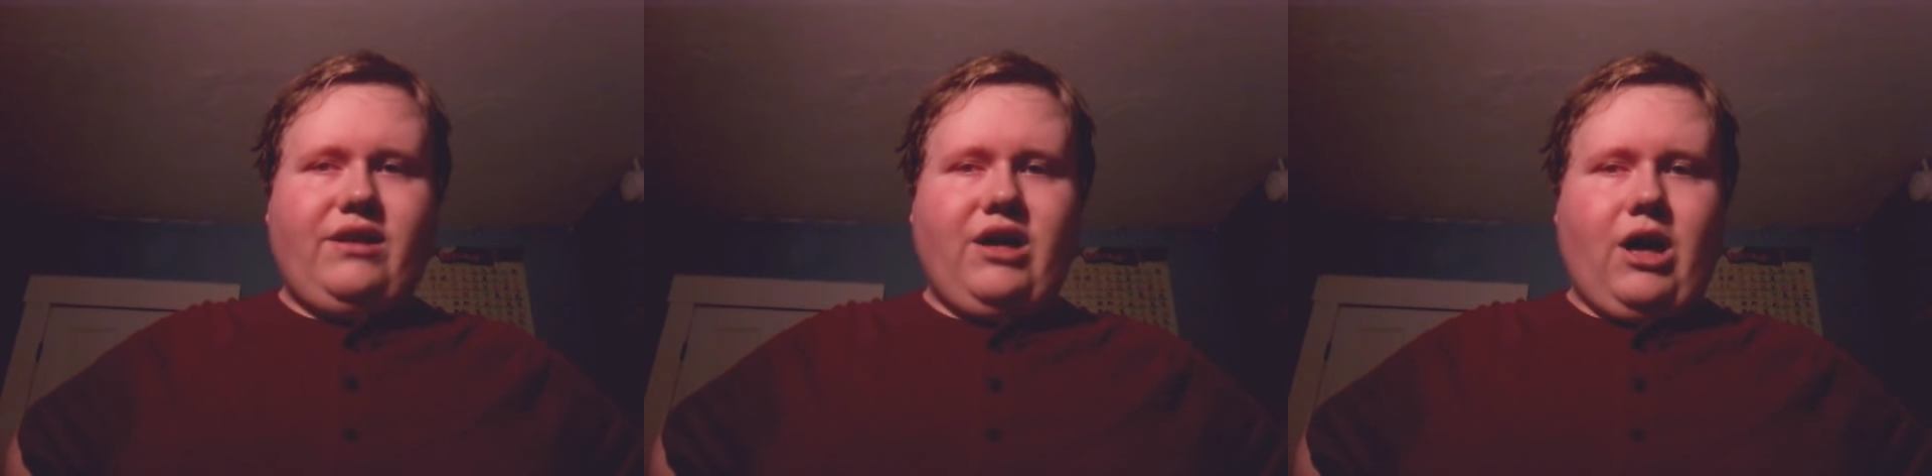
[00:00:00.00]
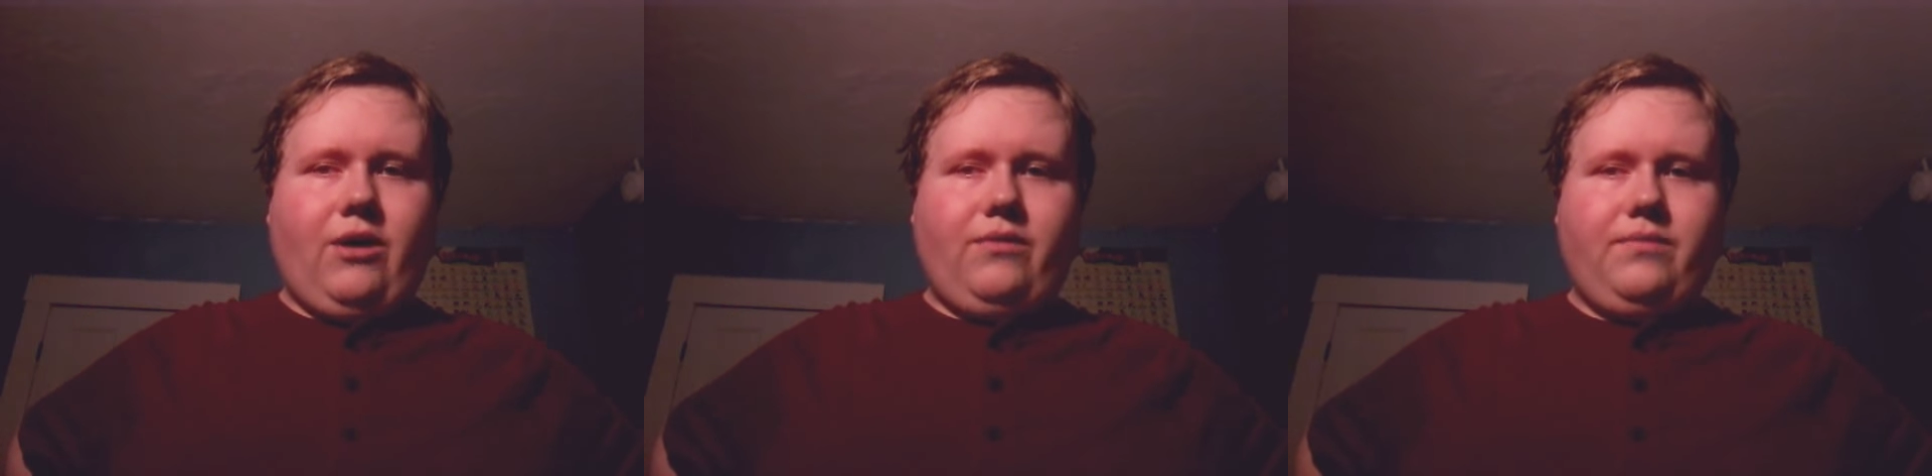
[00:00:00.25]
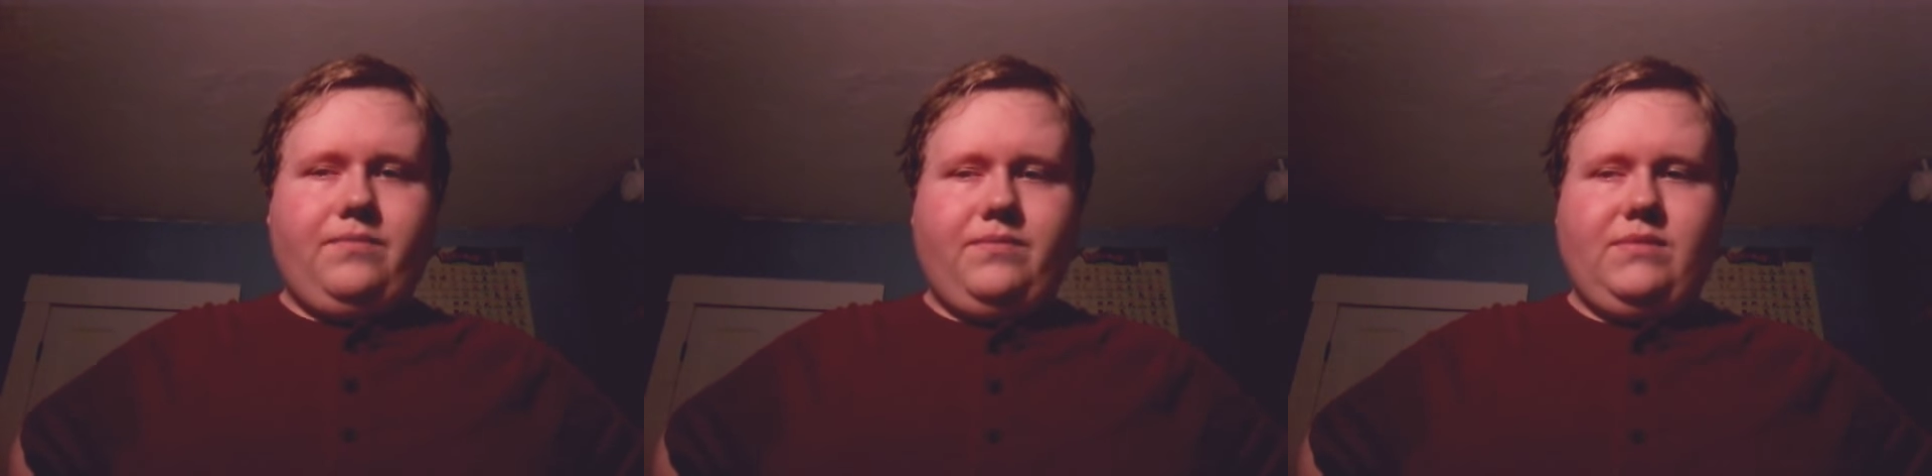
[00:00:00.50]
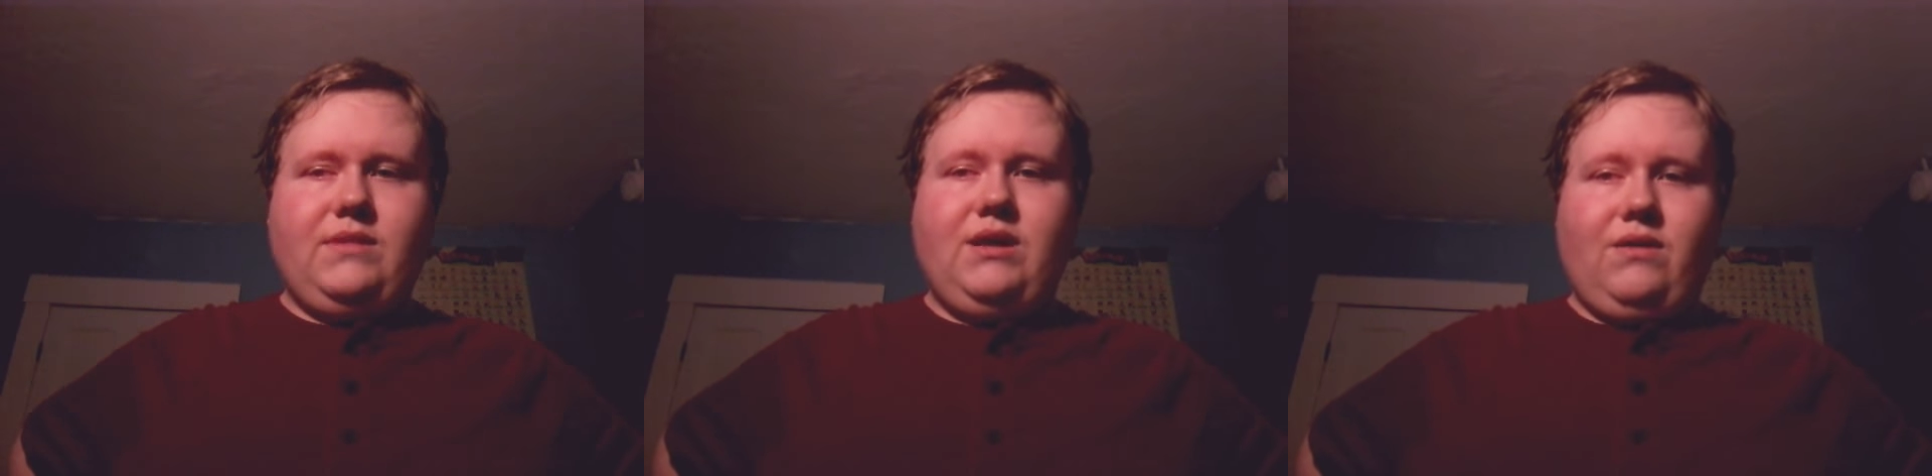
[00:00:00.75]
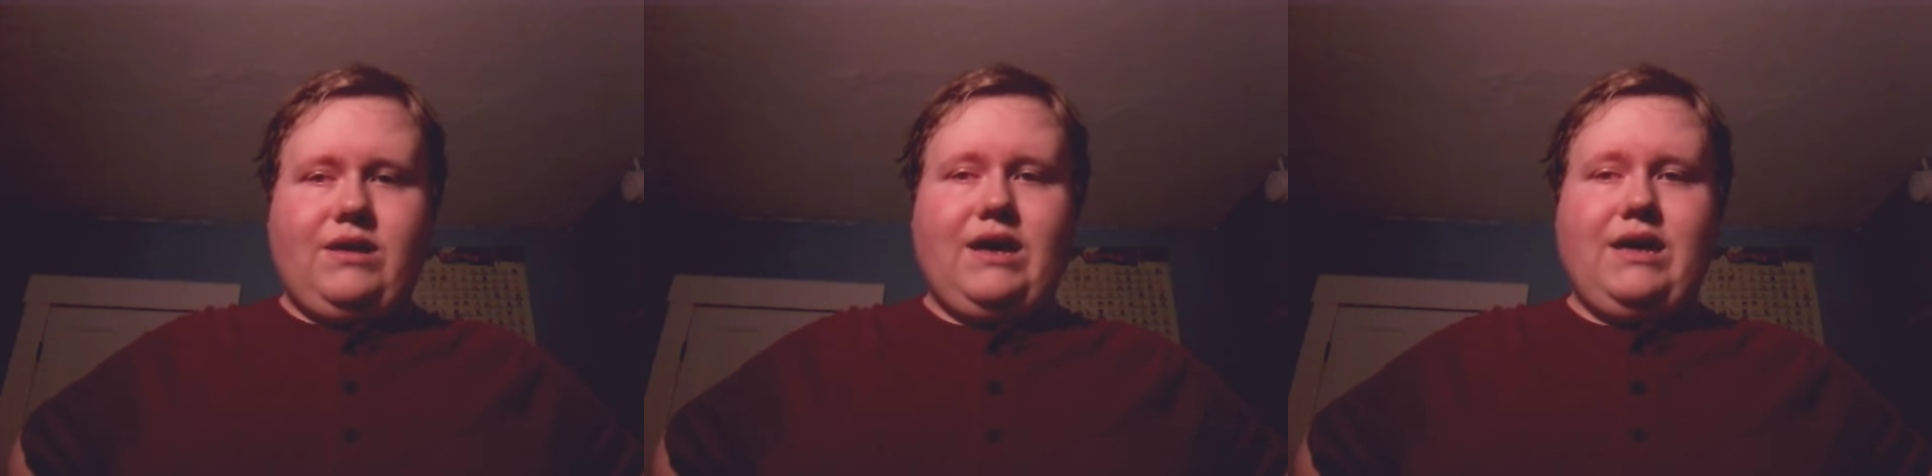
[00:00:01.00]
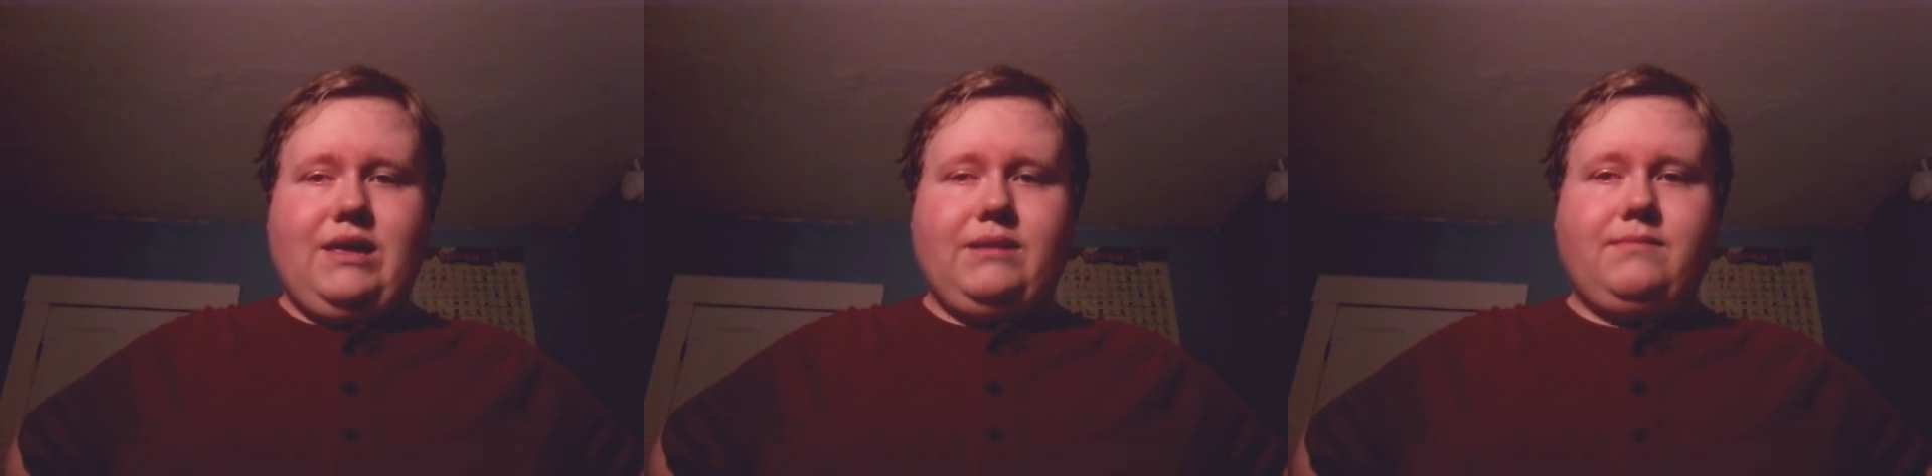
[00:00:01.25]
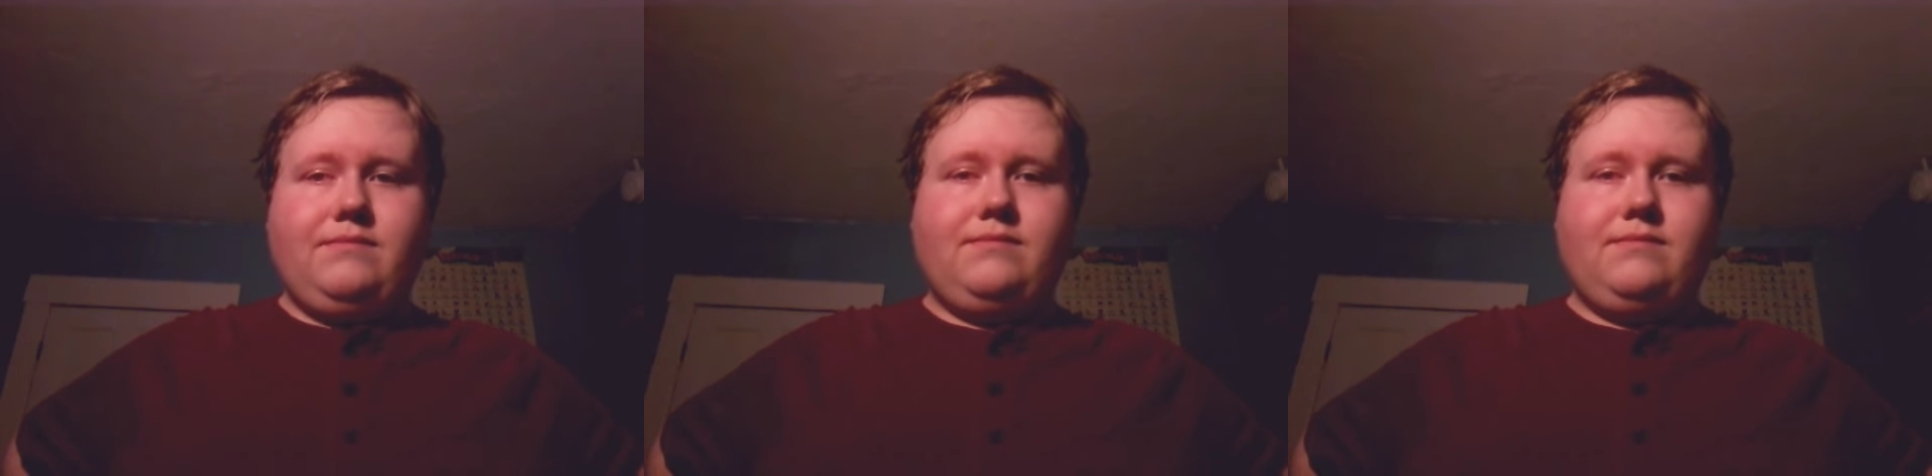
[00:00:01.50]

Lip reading: to go, okay?